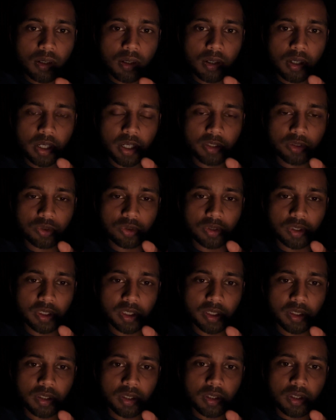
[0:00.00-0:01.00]

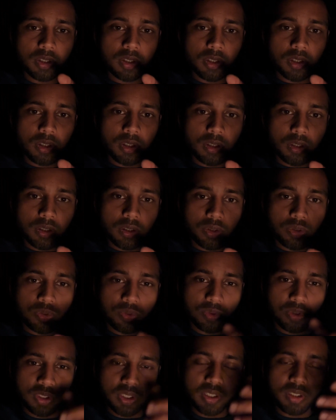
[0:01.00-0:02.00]
actually
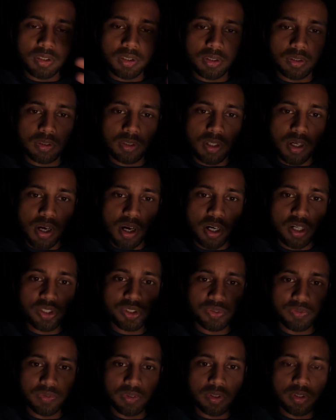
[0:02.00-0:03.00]
using
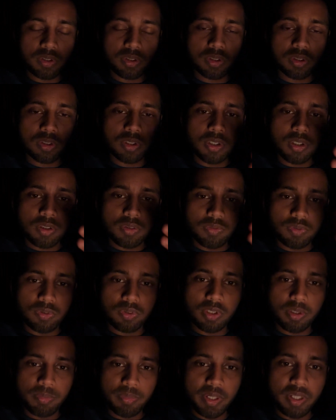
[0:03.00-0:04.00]
harsh words
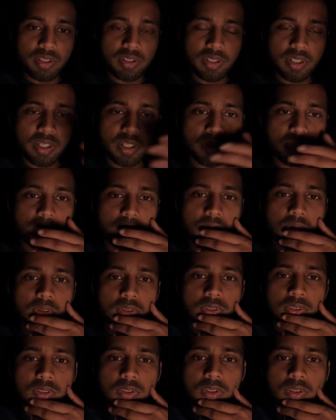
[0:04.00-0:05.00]
for the man and
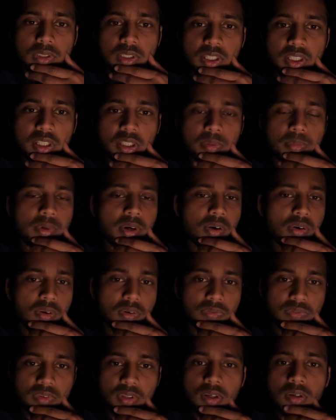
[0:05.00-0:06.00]
was kicking him out
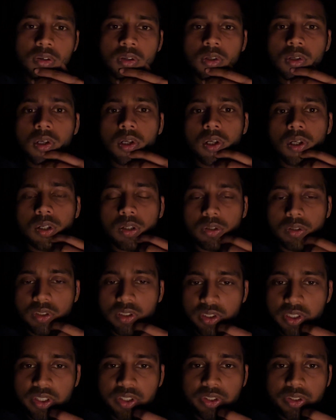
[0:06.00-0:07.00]
of the
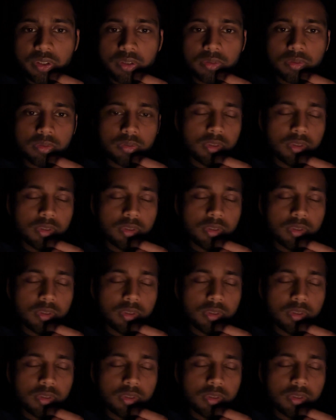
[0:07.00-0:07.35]
station.